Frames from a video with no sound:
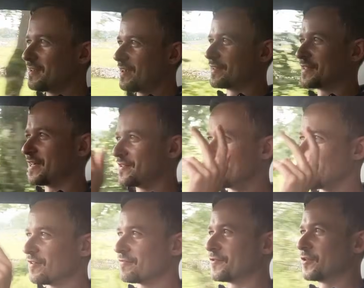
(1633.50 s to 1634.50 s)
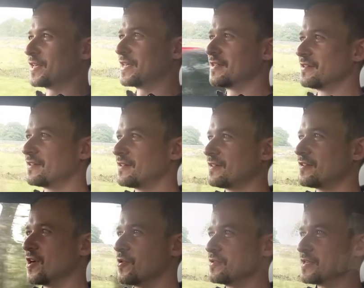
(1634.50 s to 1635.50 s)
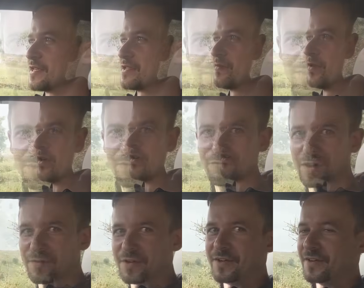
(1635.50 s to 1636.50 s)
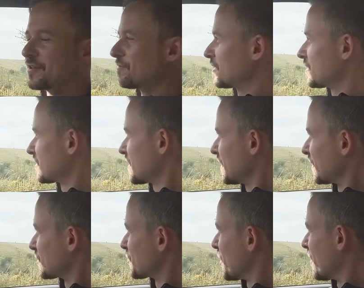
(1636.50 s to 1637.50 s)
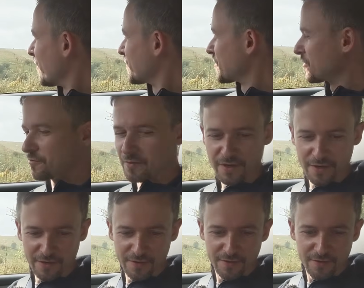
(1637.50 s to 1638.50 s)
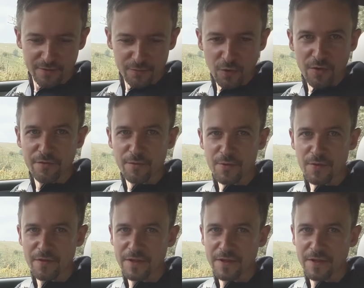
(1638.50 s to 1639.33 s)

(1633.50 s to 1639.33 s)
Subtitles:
I'd kind of not fully noticed. So I found a lovely scenic spot to run through the